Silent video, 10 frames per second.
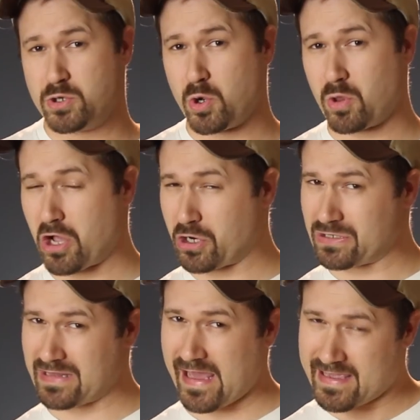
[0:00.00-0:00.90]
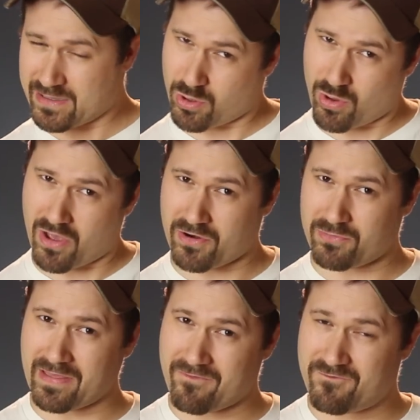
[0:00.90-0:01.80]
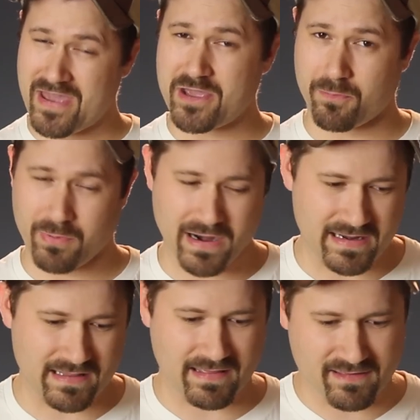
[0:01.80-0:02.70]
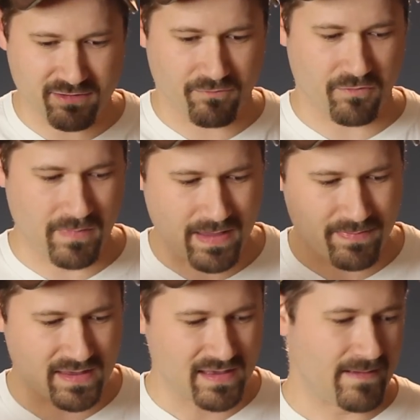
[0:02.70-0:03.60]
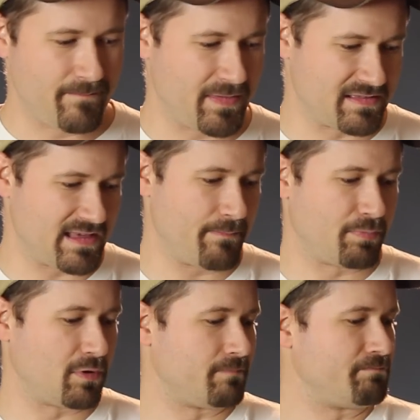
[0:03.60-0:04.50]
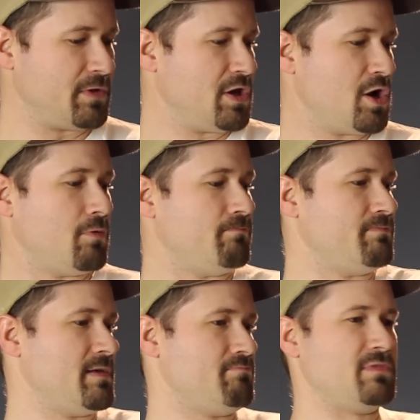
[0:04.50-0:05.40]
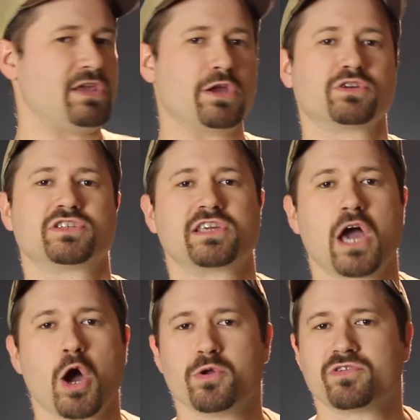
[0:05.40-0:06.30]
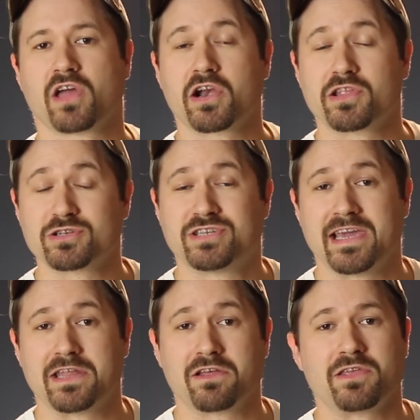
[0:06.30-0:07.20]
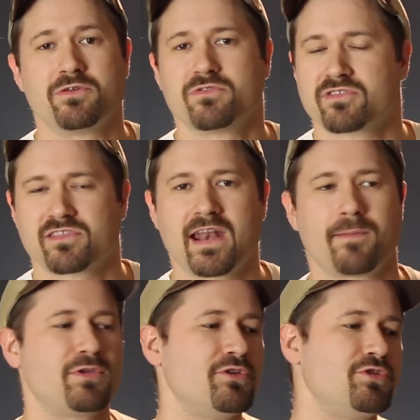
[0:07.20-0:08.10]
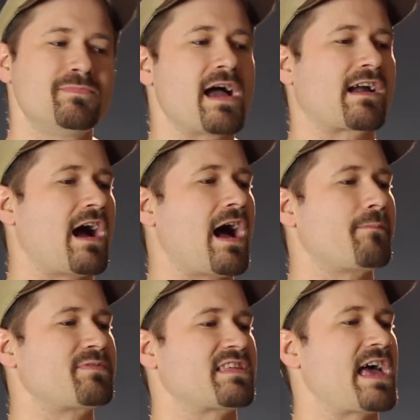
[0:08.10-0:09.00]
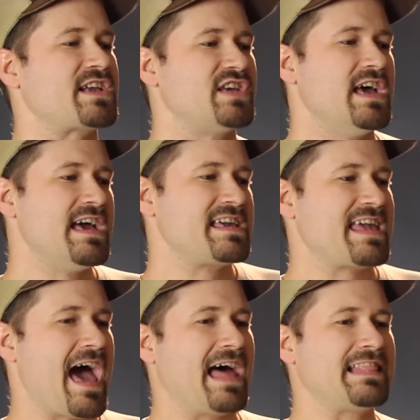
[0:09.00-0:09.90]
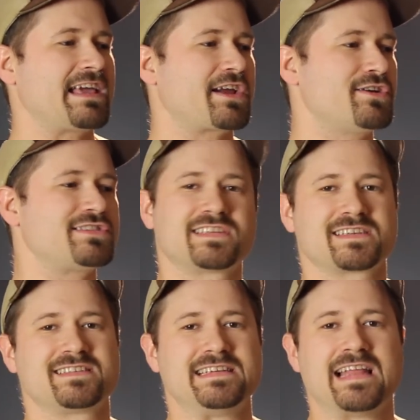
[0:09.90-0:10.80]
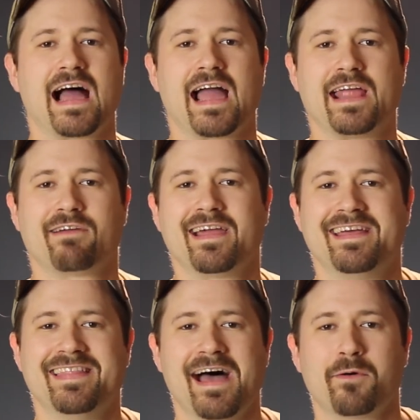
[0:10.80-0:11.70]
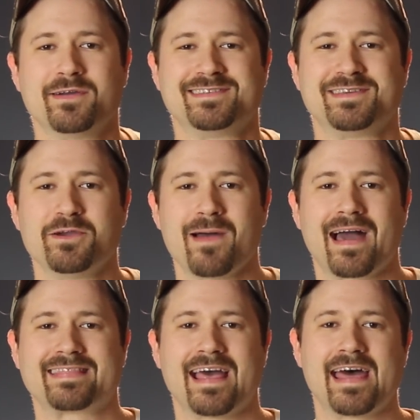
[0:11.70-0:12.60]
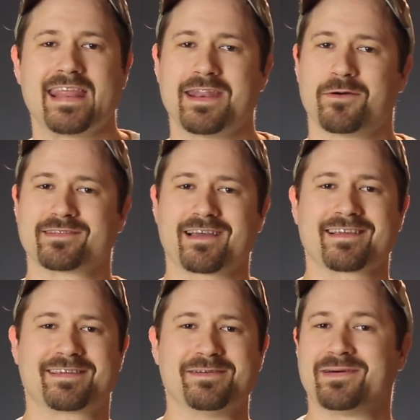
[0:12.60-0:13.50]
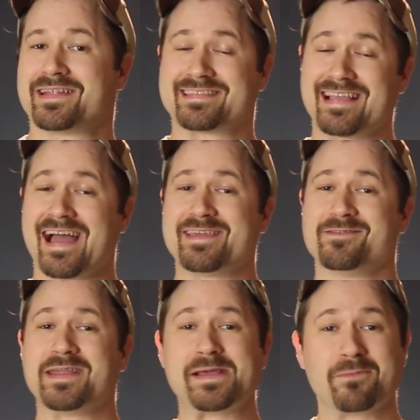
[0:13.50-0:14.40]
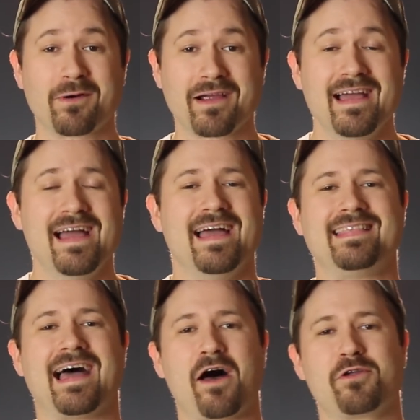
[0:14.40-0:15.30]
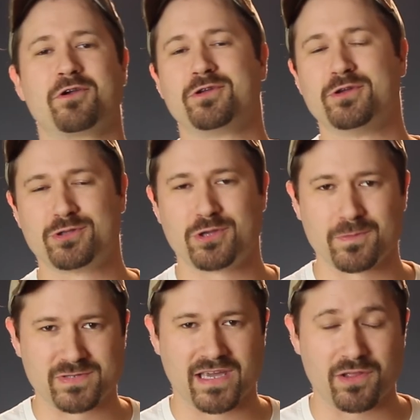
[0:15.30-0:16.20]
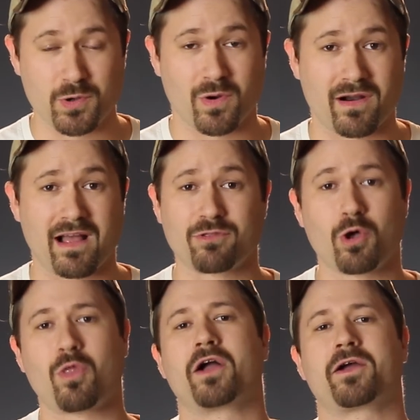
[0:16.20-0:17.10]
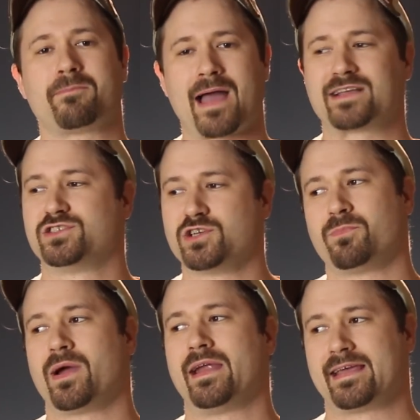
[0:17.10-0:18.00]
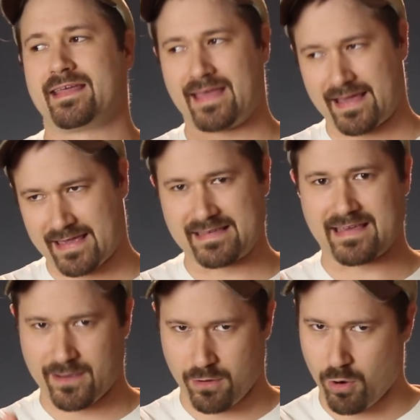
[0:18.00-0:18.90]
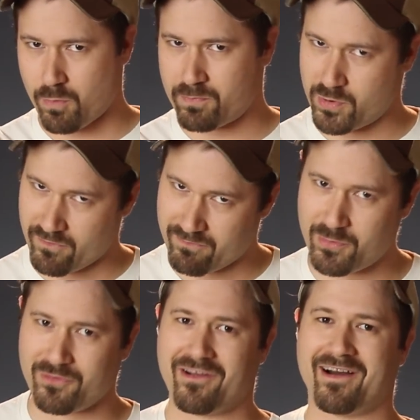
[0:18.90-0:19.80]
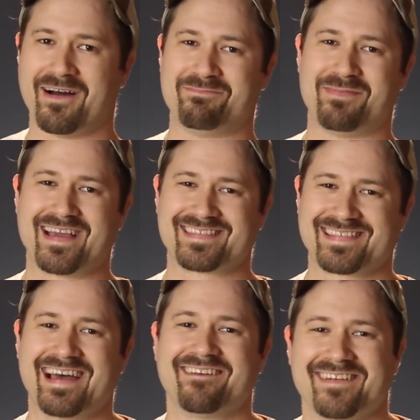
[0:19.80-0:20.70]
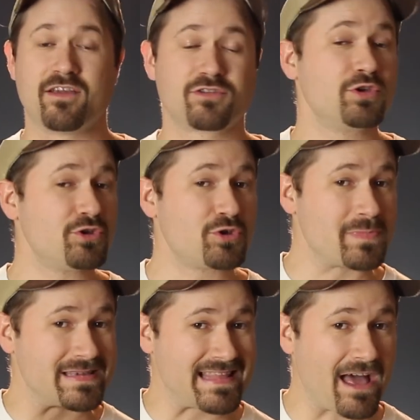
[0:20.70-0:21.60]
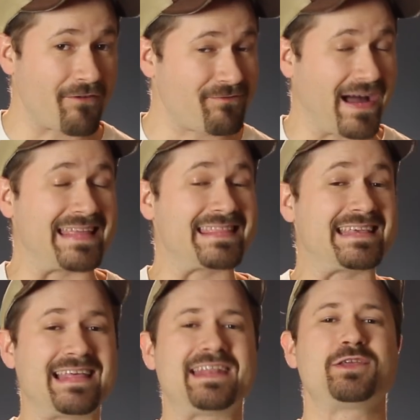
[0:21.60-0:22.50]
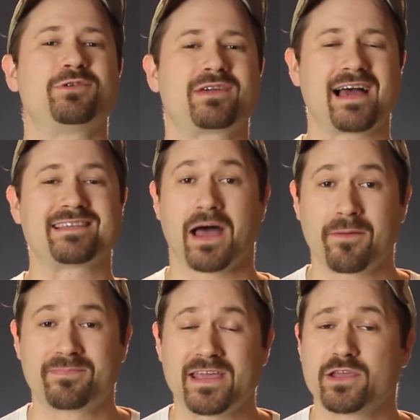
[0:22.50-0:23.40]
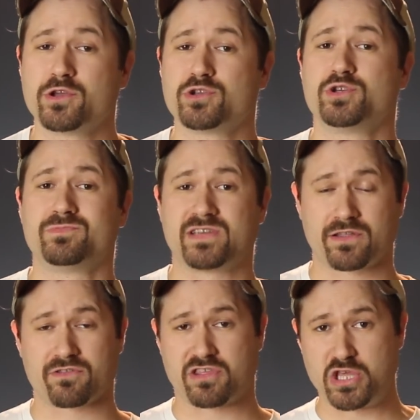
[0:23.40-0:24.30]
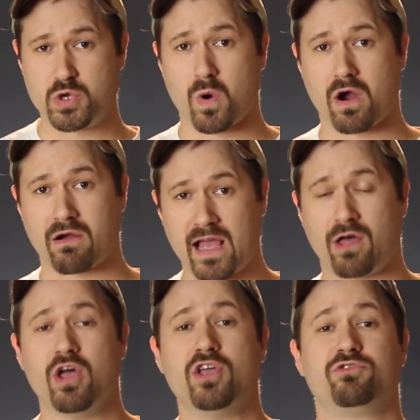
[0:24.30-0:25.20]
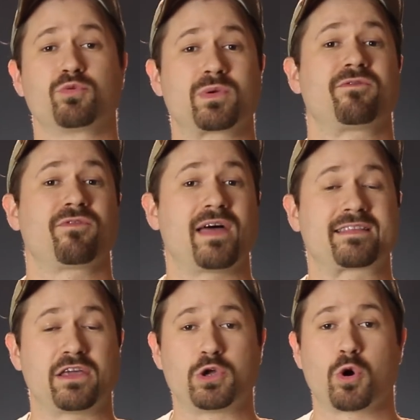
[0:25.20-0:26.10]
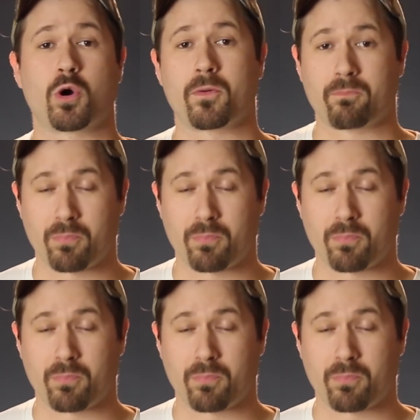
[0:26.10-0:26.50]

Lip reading: you no longer like and no longer really fit your branding. Like, so for maybe example, you know, years ago, you started your channel and you set up youtube.com/catlicker69, right? And that was you back then, and it was awesome. But it's not you anymore, and now your YouTube channel URL no longer matches your branding. In that case, I hope you've moved on past that one. And so YouTube is now finally letting you guys update your YouTube channel's URL to reflect your